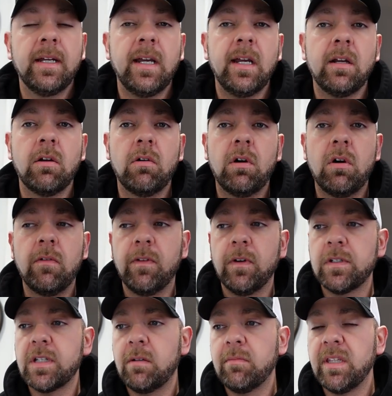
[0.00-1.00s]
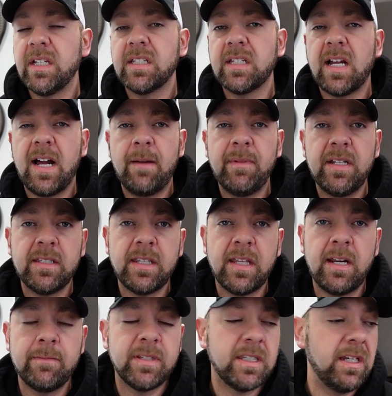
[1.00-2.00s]
Kind of go over some of these comments
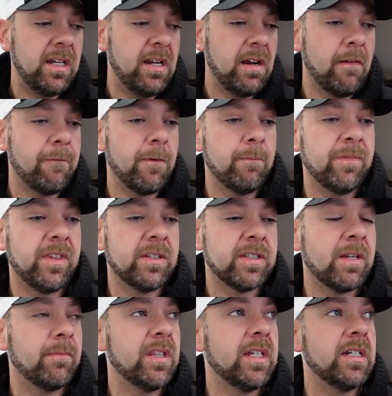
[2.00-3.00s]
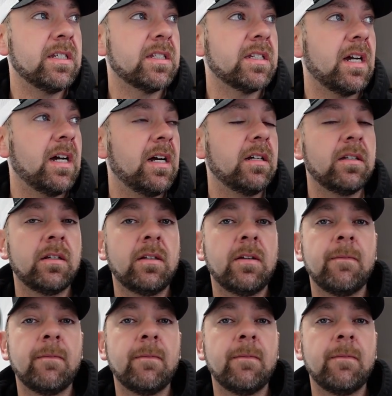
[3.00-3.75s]
that I'm seeing from some of these uh,